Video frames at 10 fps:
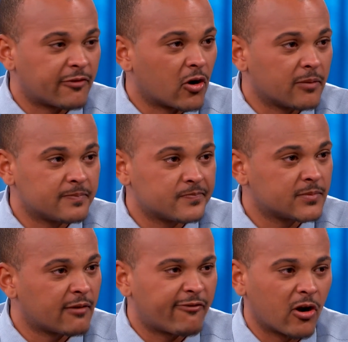this firm, corner?
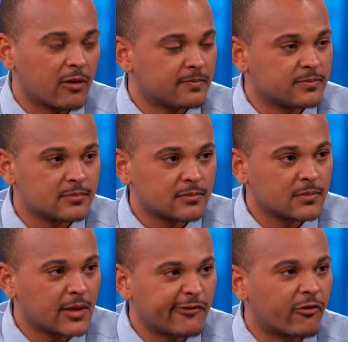Firm, firm,
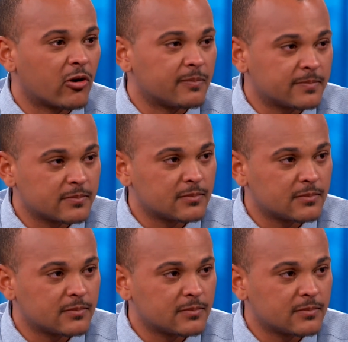firm.